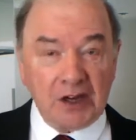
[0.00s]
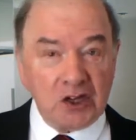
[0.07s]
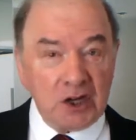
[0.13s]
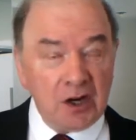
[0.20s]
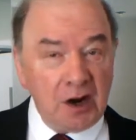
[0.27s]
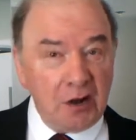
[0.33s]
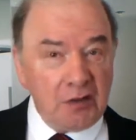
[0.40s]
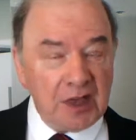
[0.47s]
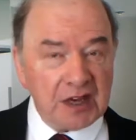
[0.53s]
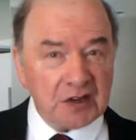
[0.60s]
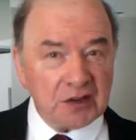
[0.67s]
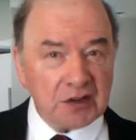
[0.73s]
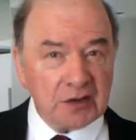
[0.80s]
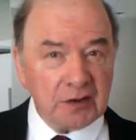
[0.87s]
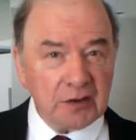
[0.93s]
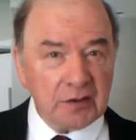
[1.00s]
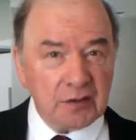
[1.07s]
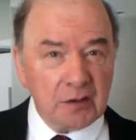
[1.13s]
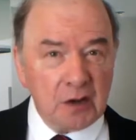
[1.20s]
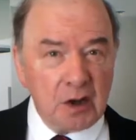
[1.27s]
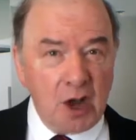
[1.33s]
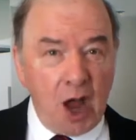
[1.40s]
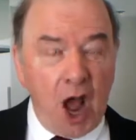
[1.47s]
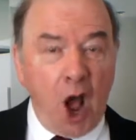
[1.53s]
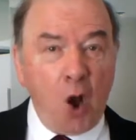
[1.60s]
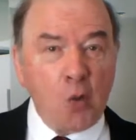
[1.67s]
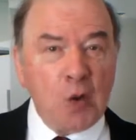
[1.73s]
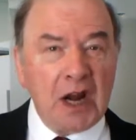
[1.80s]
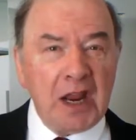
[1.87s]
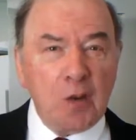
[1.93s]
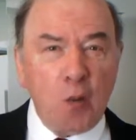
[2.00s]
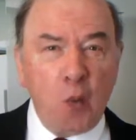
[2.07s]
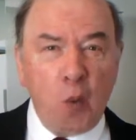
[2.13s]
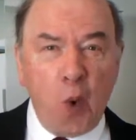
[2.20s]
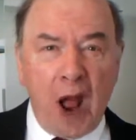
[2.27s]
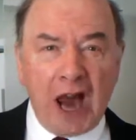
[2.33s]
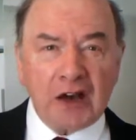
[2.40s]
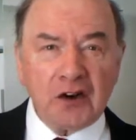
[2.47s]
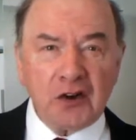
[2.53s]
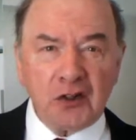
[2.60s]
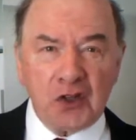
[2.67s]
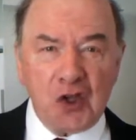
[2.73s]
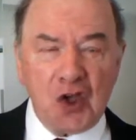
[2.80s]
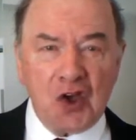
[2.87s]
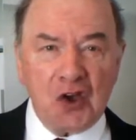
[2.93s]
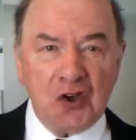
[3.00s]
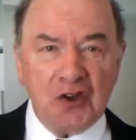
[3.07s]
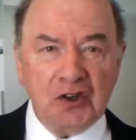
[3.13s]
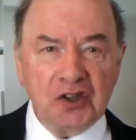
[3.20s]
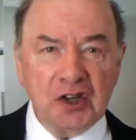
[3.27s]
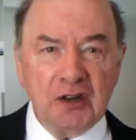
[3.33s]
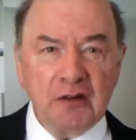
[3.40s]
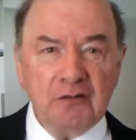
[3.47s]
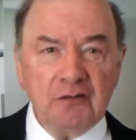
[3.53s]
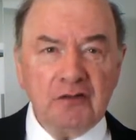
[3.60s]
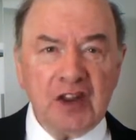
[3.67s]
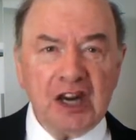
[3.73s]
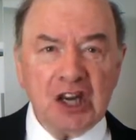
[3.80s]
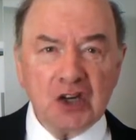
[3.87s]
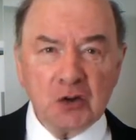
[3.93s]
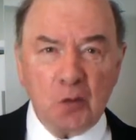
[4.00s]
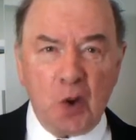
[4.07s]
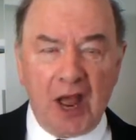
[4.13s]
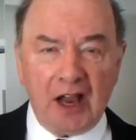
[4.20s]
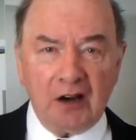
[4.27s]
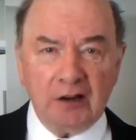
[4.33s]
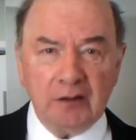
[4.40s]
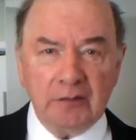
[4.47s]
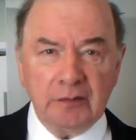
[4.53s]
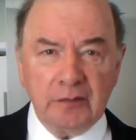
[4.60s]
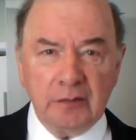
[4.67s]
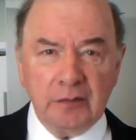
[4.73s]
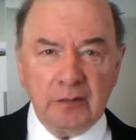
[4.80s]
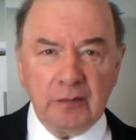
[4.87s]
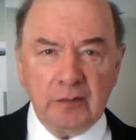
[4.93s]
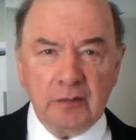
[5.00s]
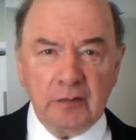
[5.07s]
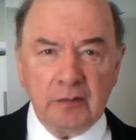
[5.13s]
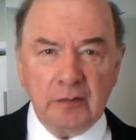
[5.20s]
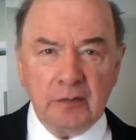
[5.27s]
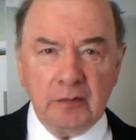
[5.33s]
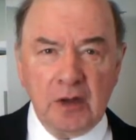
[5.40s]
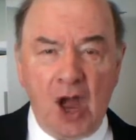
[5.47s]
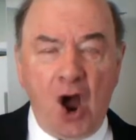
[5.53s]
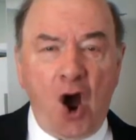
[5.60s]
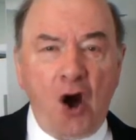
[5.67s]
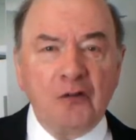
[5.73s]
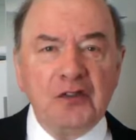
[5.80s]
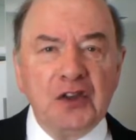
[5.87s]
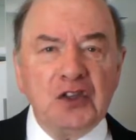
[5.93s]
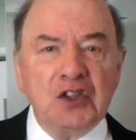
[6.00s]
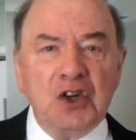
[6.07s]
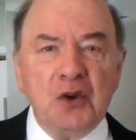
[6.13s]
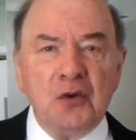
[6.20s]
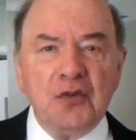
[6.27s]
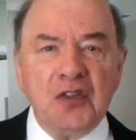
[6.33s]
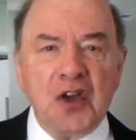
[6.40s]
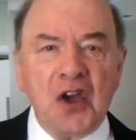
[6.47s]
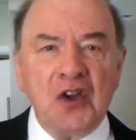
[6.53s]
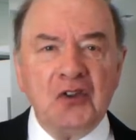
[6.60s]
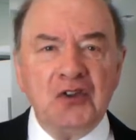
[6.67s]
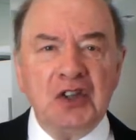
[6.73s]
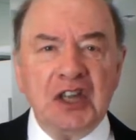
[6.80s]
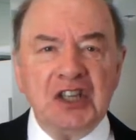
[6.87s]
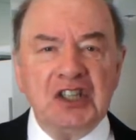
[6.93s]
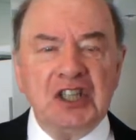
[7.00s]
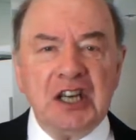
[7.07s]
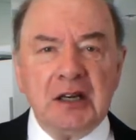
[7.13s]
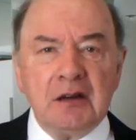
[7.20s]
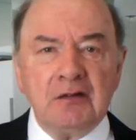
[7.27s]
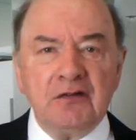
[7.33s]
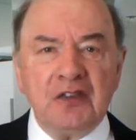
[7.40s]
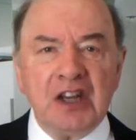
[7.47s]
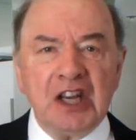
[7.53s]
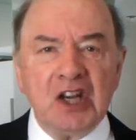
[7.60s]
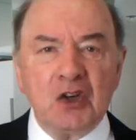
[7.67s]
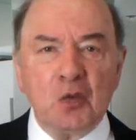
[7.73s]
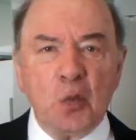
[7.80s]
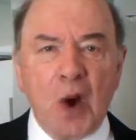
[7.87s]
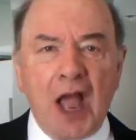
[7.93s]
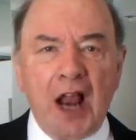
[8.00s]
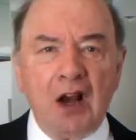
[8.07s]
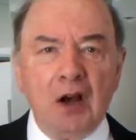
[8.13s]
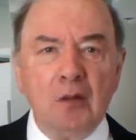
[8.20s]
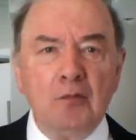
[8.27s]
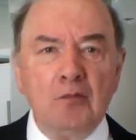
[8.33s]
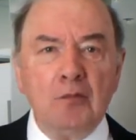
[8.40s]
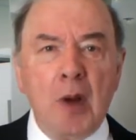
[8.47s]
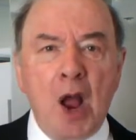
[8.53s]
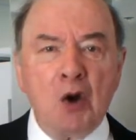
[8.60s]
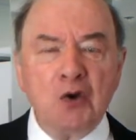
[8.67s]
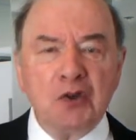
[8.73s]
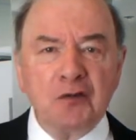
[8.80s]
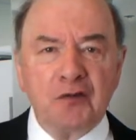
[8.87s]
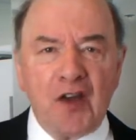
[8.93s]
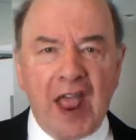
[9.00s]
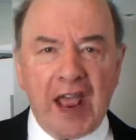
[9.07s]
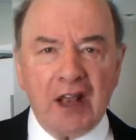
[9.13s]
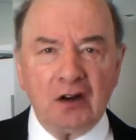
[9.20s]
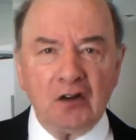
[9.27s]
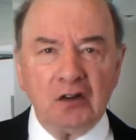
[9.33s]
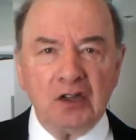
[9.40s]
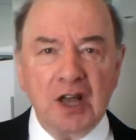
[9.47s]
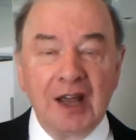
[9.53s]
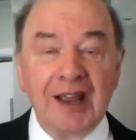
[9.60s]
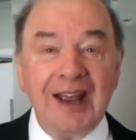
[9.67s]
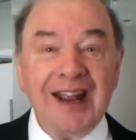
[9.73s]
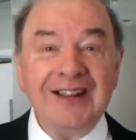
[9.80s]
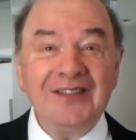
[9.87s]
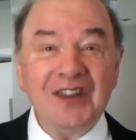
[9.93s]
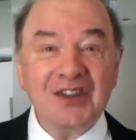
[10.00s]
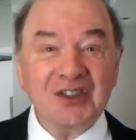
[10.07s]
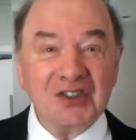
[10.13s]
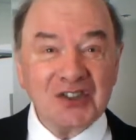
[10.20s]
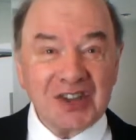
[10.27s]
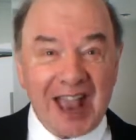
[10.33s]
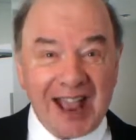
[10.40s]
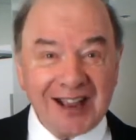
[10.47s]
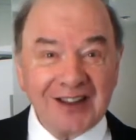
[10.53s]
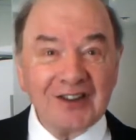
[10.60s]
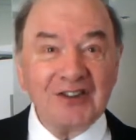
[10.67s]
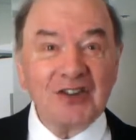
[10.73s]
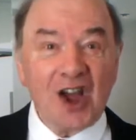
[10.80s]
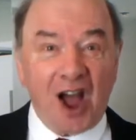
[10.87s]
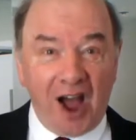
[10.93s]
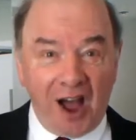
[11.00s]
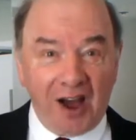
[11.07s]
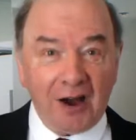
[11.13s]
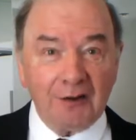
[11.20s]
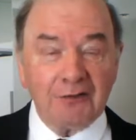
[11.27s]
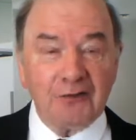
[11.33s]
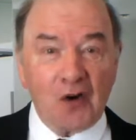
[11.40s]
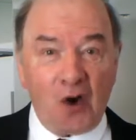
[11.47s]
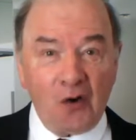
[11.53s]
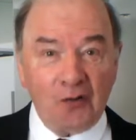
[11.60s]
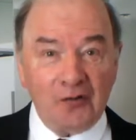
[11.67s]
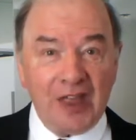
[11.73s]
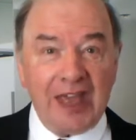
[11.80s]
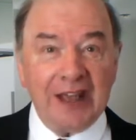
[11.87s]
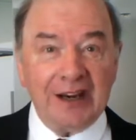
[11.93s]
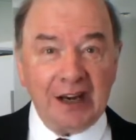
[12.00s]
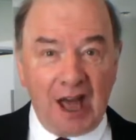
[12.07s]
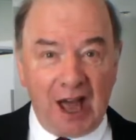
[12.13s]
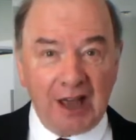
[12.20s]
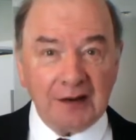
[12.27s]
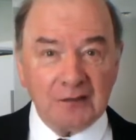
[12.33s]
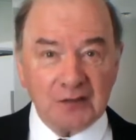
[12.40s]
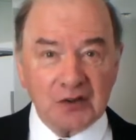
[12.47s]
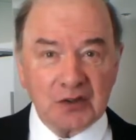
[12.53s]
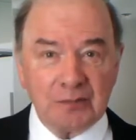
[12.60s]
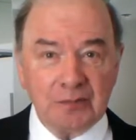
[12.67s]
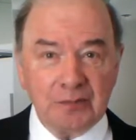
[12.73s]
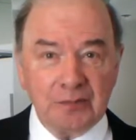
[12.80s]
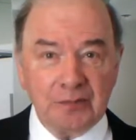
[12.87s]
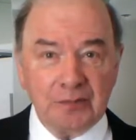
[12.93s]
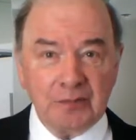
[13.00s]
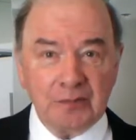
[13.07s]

And do you know this? Only 1/3 finished well. Of the 2/3 that didn't finish well, most failed in the second half of their lives.